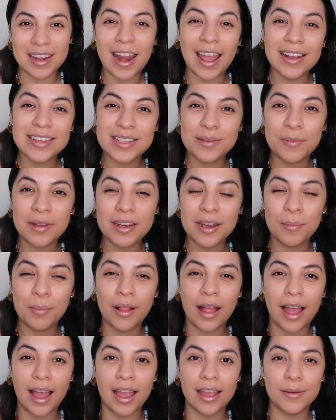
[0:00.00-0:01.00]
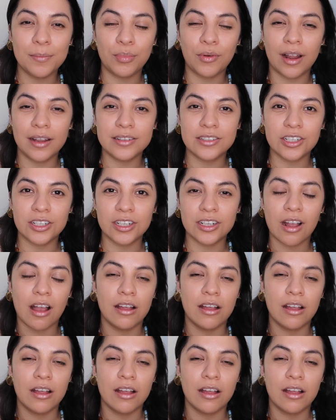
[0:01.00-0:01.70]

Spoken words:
Next, I'm gonna apply bronzer,